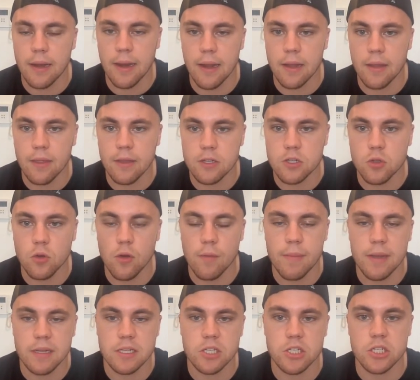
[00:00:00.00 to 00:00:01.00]
and the sort of
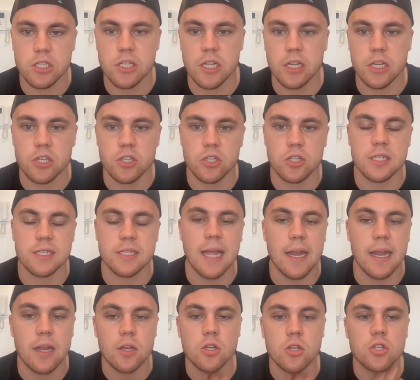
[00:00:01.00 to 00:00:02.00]
messages that you should
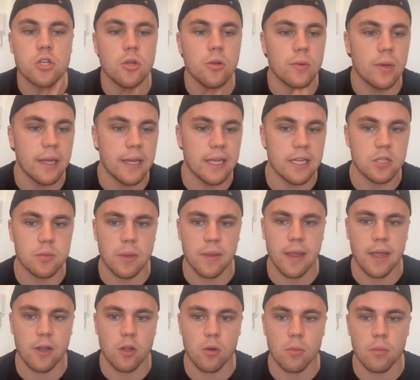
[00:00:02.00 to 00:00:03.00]
send to leads when
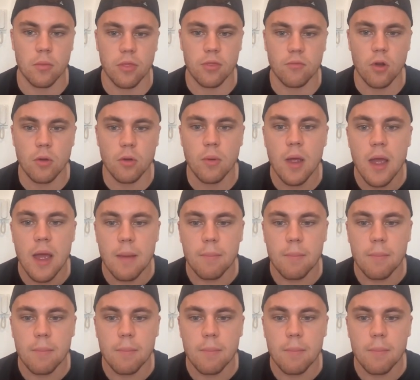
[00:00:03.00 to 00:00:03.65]
they come through.